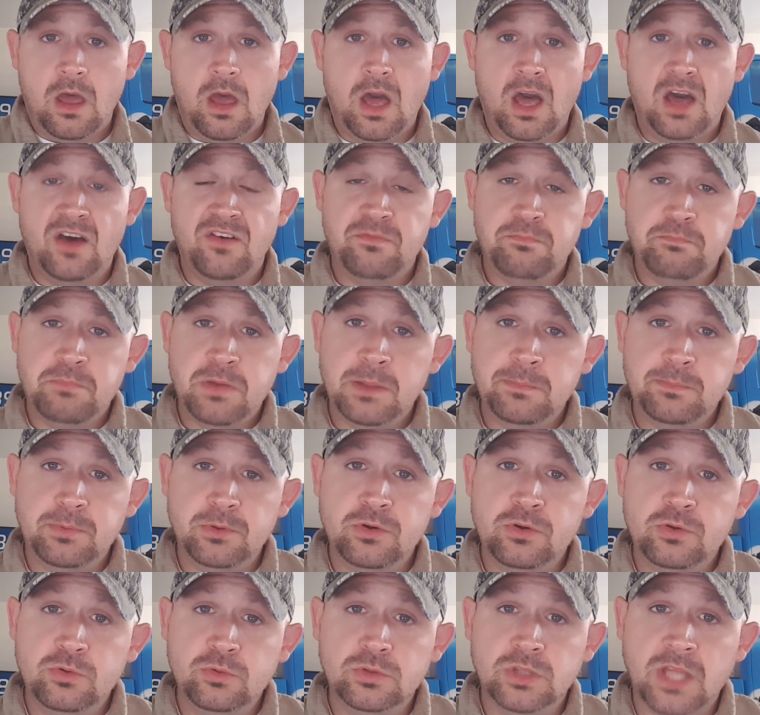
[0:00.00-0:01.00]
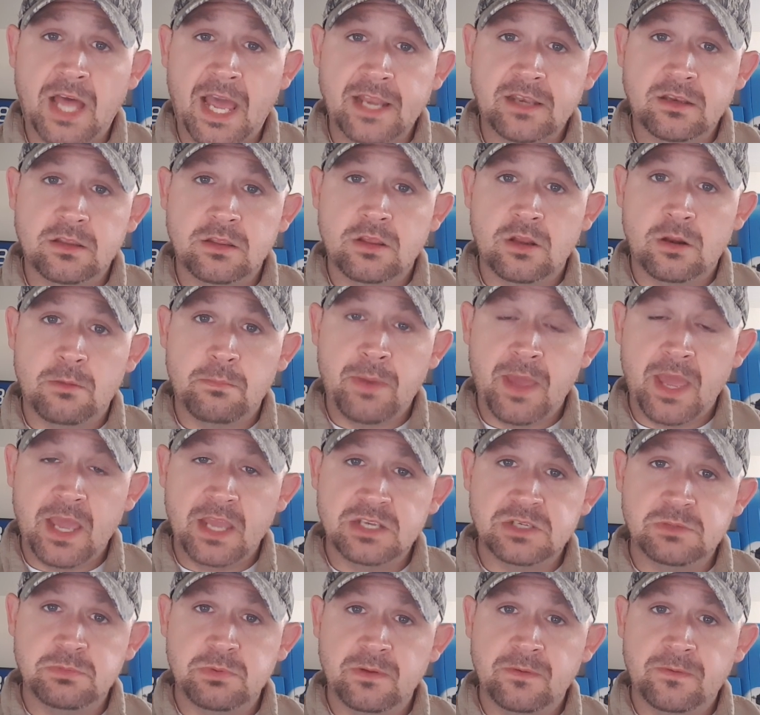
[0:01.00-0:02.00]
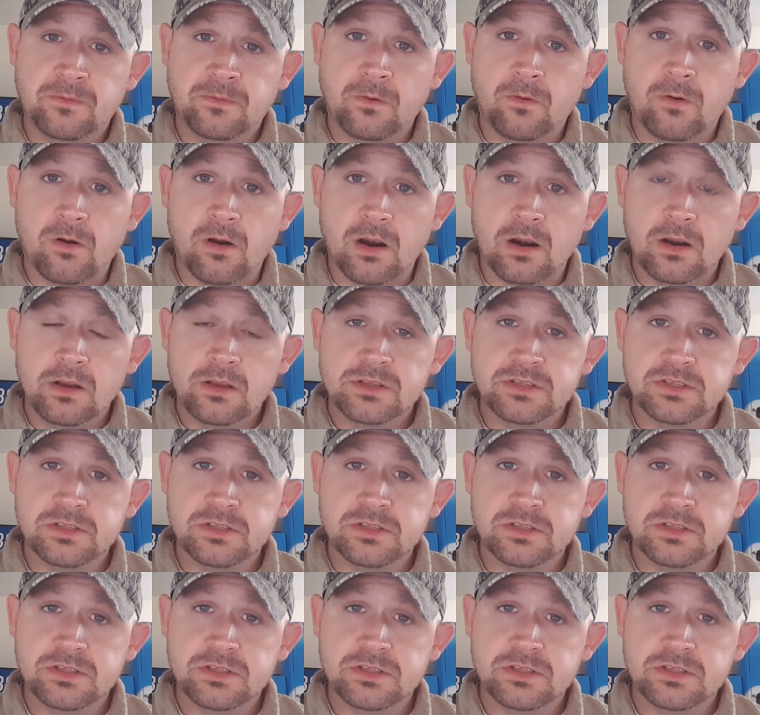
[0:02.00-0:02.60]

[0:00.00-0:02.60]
of people who liked their page before.